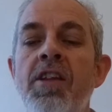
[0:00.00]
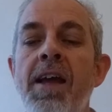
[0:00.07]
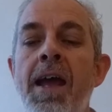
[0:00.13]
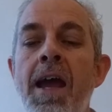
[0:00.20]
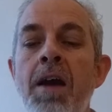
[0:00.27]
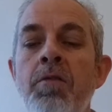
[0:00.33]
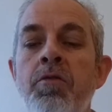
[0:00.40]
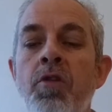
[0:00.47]
they
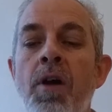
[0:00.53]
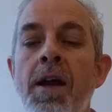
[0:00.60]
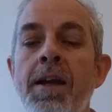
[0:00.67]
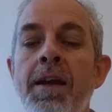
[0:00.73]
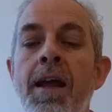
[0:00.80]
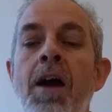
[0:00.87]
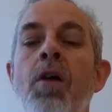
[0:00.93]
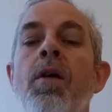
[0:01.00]
have right
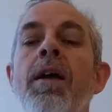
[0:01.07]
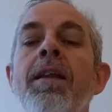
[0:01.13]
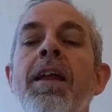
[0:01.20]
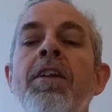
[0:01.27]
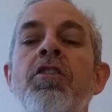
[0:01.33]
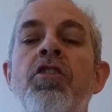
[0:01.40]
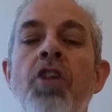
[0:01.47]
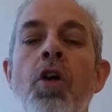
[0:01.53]
now, and
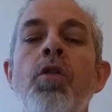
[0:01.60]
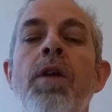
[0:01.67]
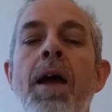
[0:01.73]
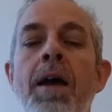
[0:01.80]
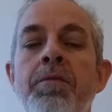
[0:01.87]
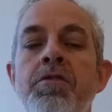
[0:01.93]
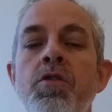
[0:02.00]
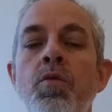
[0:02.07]
they don't
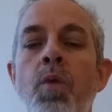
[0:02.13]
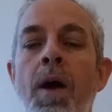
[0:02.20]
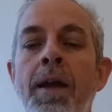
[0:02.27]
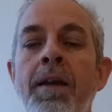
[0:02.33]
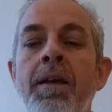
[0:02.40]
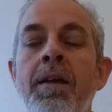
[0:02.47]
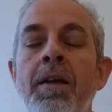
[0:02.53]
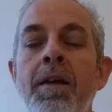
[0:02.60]
have to
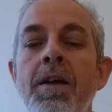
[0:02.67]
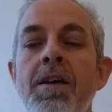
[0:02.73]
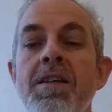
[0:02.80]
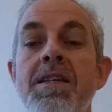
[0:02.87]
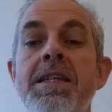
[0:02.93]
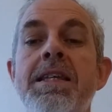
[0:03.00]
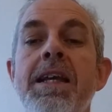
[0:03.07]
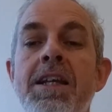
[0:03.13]
wait
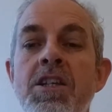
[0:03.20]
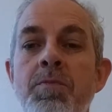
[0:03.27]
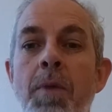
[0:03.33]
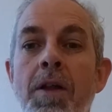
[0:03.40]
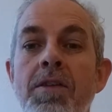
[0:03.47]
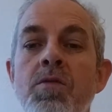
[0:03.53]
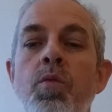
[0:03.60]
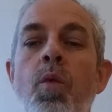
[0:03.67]
6
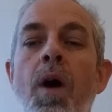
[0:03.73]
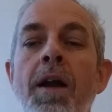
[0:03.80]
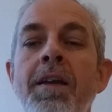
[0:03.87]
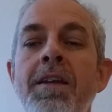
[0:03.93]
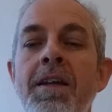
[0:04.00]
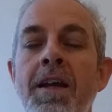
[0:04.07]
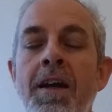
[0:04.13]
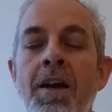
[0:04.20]
months,
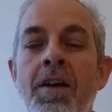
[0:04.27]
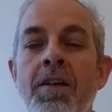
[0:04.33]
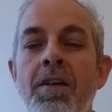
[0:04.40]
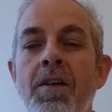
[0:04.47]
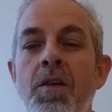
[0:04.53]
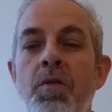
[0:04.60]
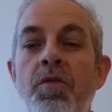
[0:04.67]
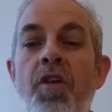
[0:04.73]
1 year,
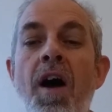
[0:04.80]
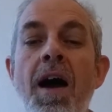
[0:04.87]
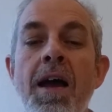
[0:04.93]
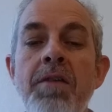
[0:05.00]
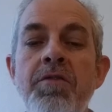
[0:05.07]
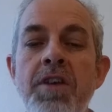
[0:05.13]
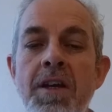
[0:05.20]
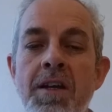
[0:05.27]

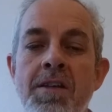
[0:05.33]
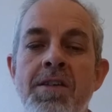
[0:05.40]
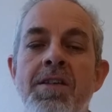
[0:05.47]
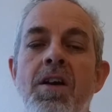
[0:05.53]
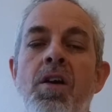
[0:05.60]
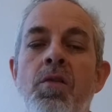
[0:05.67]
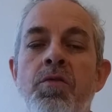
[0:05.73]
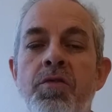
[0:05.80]
5 years
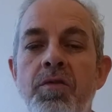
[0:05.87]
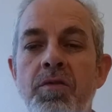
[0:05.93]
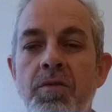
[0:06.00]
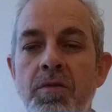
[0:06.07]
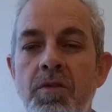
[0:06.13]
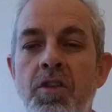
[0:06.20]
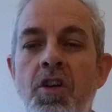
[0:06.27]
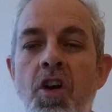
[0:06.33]
of
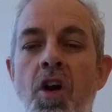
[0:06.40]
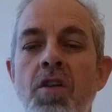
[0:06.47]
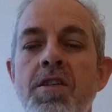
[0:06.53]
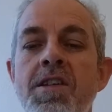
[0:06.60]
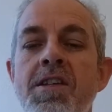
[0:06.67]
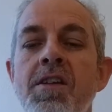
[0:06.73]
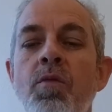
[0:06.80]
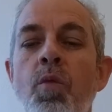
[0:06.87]

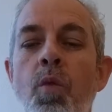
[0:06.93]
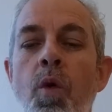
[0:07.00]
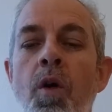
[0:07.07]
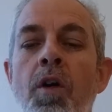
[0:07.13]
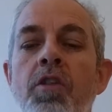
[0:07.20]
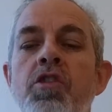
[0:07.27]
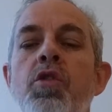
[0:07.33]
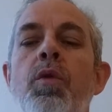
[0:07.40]
constant
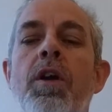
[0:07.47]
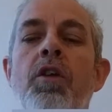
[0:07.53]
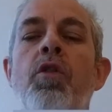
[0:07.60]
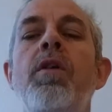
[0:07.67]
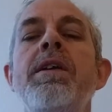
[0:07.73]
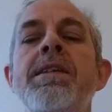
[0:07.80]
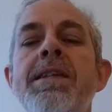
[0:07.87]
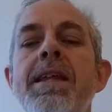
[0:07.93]
work to
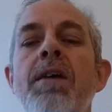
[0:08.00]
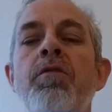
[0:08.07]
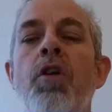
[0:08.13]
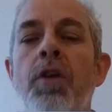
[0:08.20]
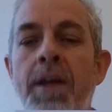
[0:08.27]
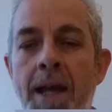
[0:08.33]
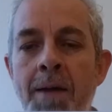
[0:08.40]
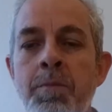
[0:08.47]
increase their
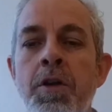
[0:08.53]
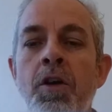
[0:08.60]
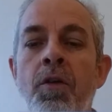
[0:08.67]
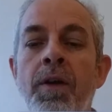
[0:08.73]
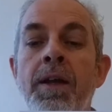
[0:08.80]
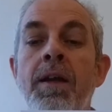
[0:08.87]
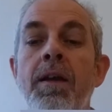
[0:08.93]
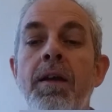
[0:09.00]

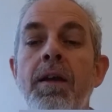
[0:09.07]
vocabulary.